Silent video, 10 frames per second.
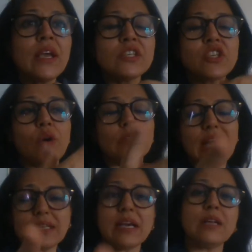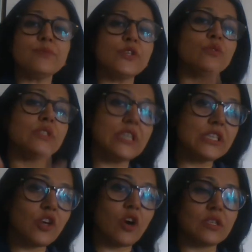so that helps you
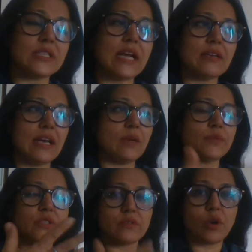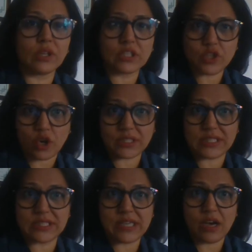detox, that helps all the
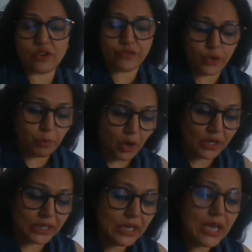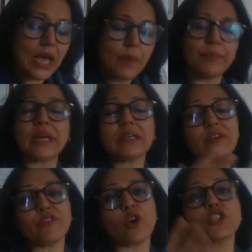toxins out of your body. But
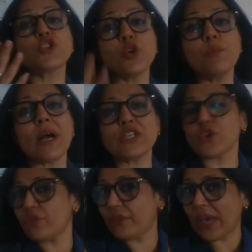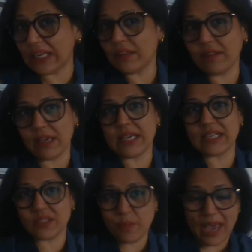of course, too much of anything
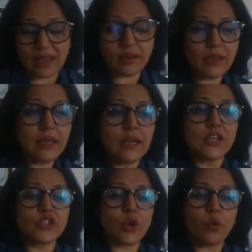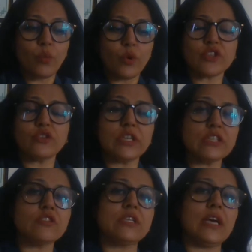is bad. So what you need
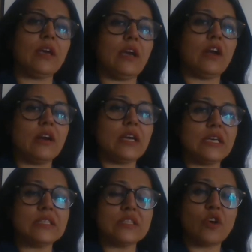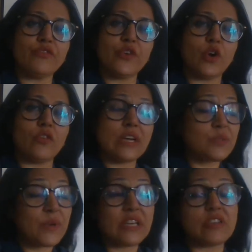to take care is of your
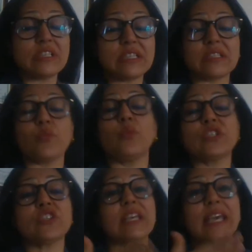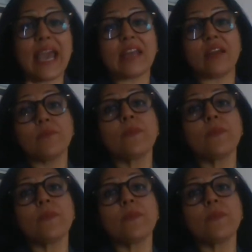respiratory system, which is again